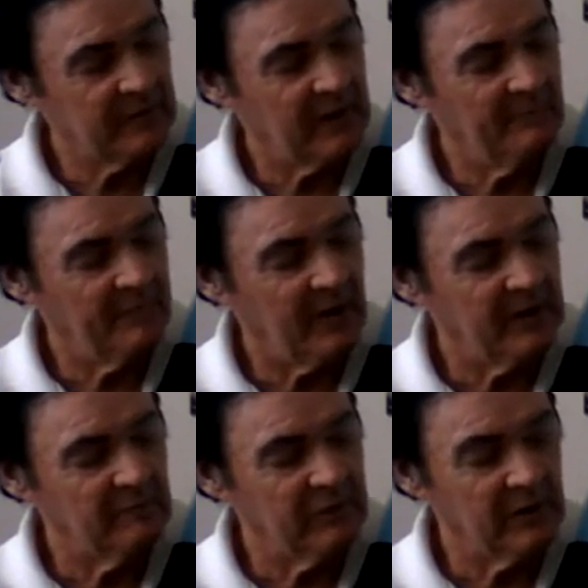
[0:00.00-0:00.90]
combine
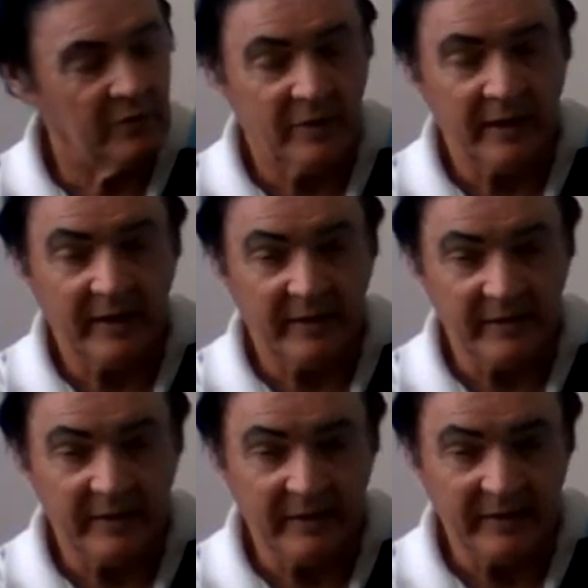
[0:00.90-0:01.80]
blue and
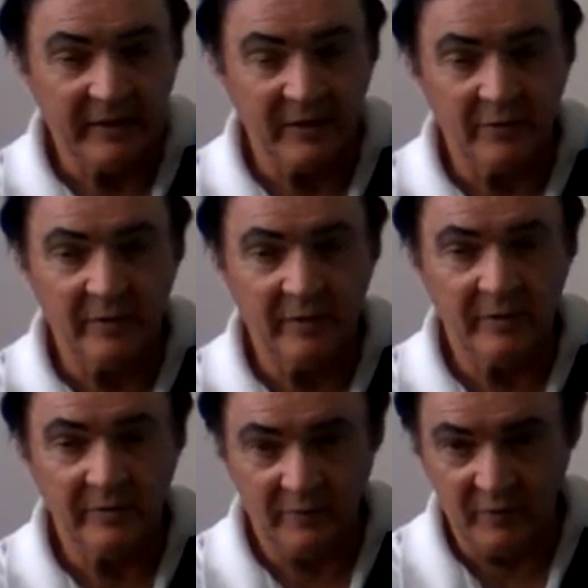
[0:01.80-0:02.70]
yellow,
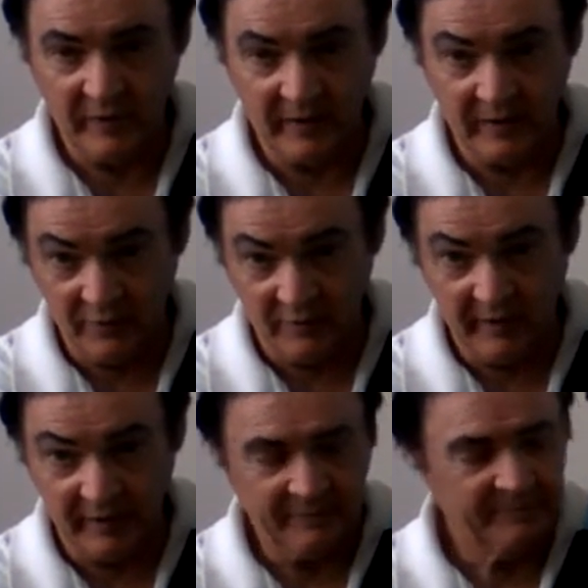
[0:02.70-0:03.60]
we get
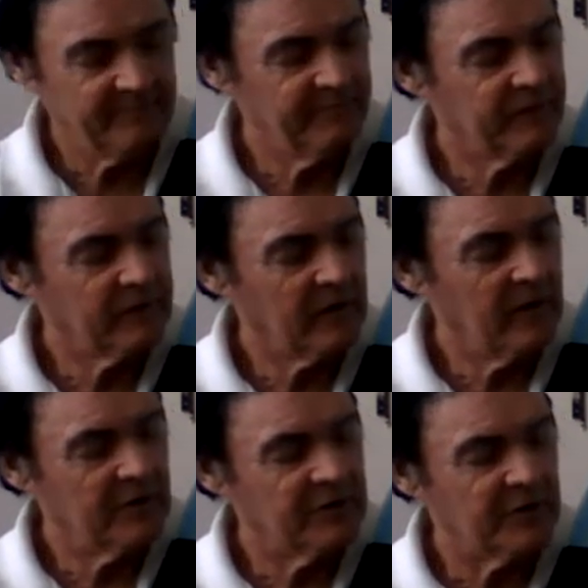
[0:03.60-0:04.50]
green.
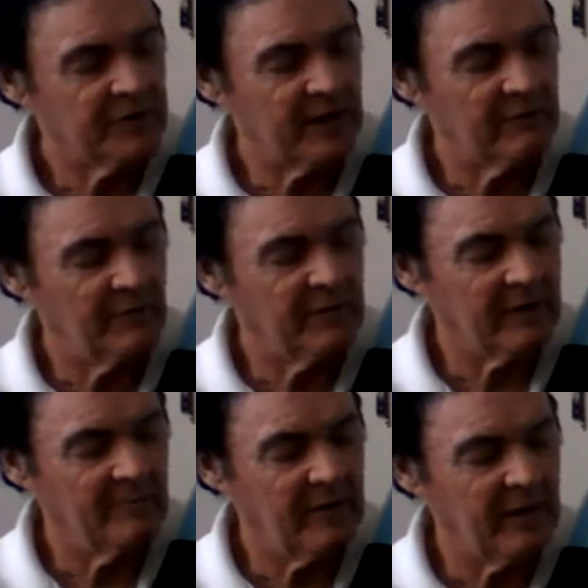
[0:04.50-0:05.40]
Just like when we
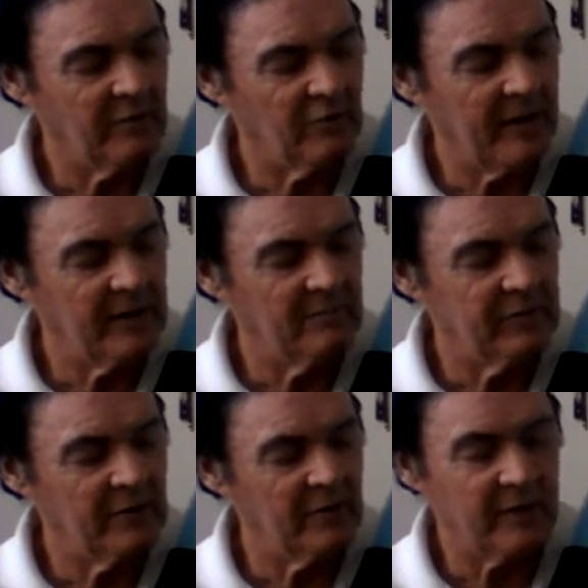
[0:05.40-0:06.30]
combine red and
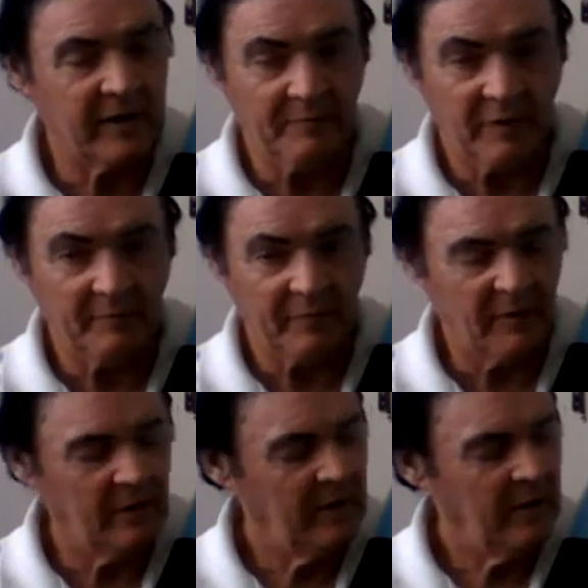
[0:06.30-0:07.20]
blue, we get purple.
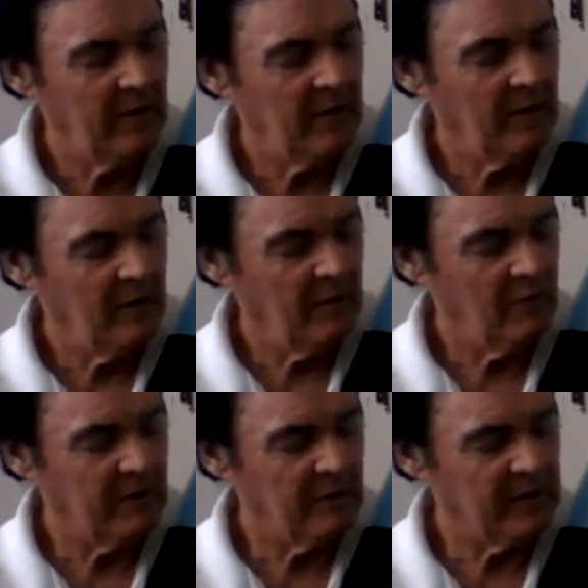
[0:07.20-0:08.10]

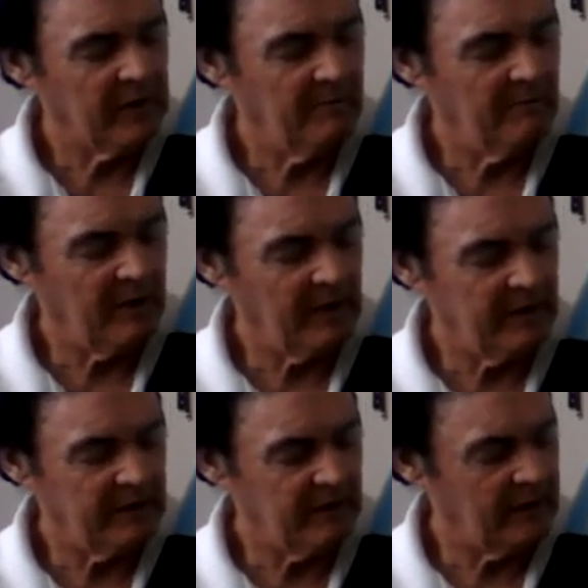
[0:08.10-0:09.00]
When we combine